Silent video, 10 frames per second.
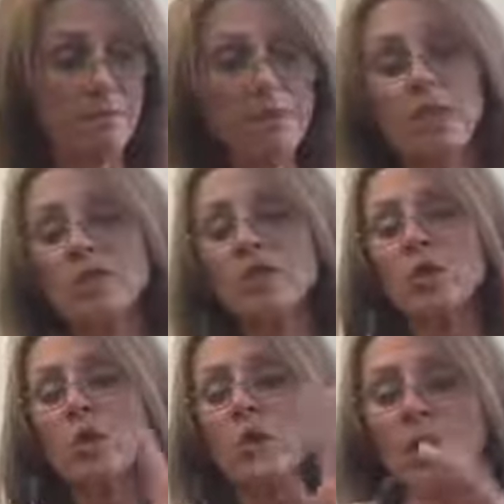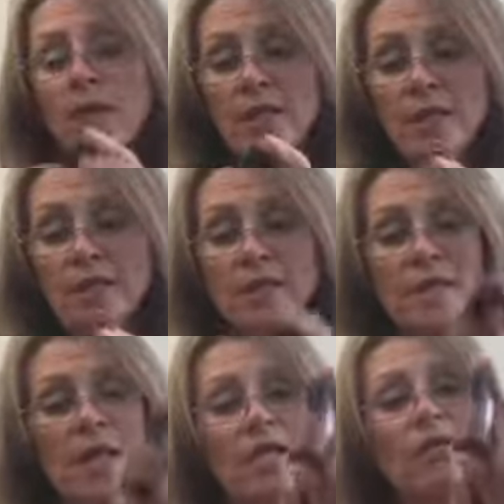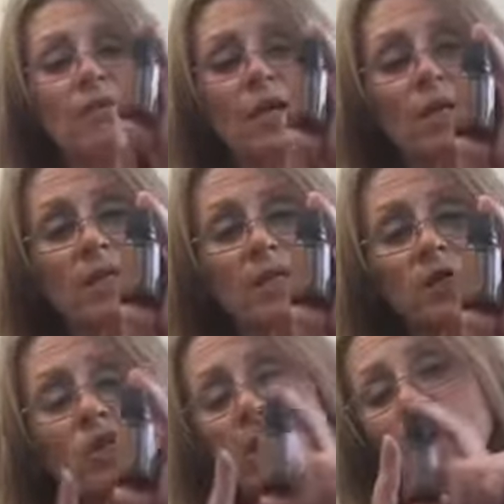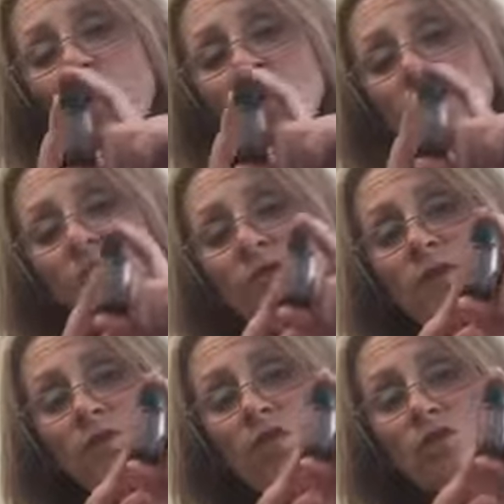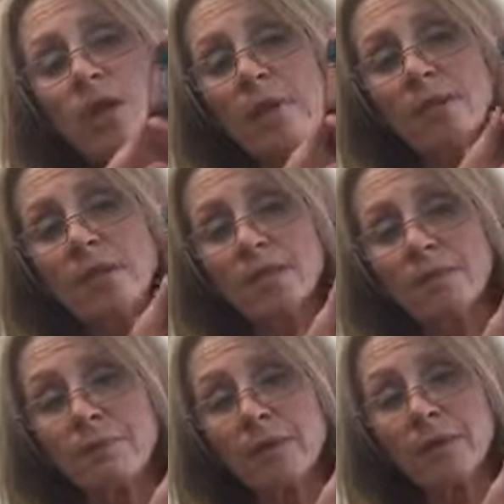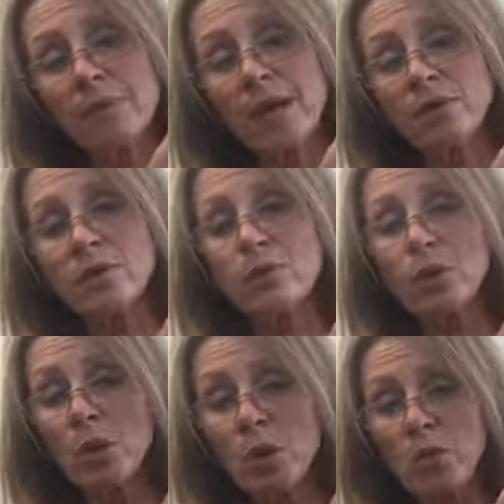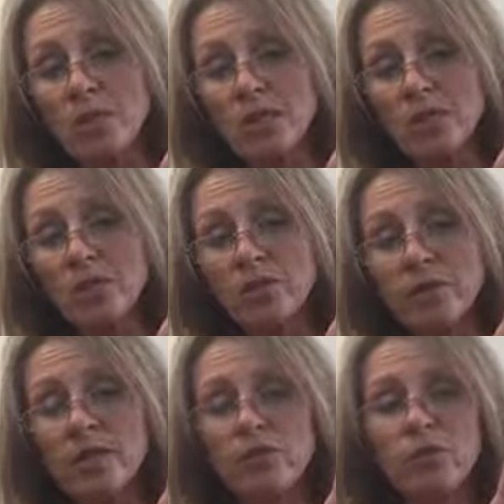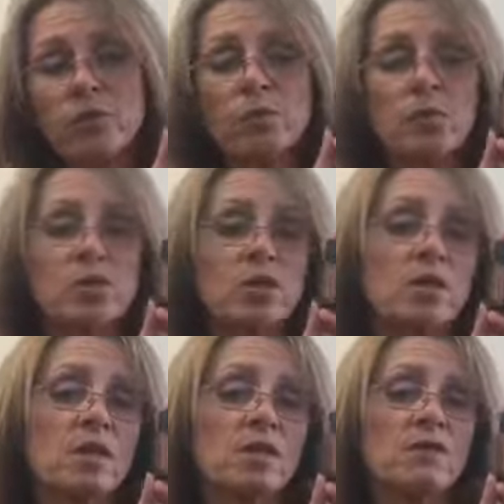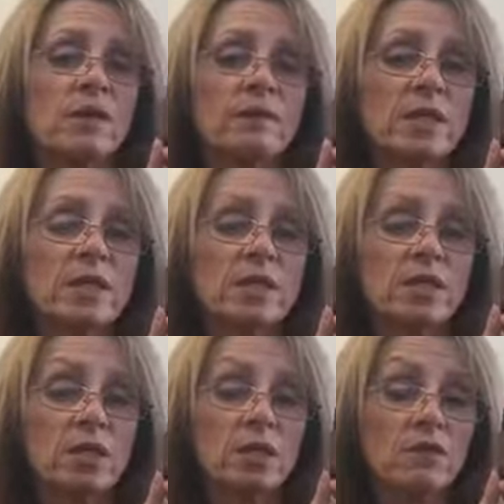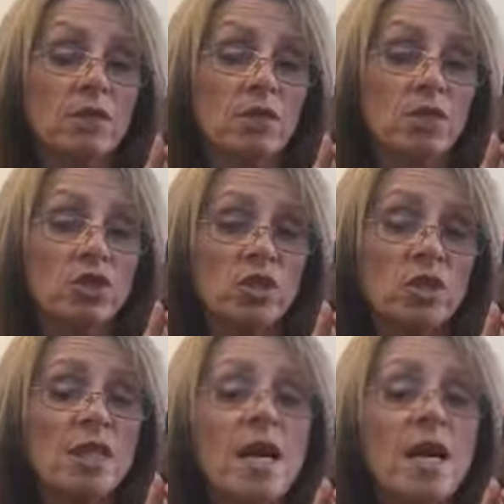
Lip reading: And so this is a great, there's 250 drops in the big bottles with the home essentials. If you purchase the Family Physicians,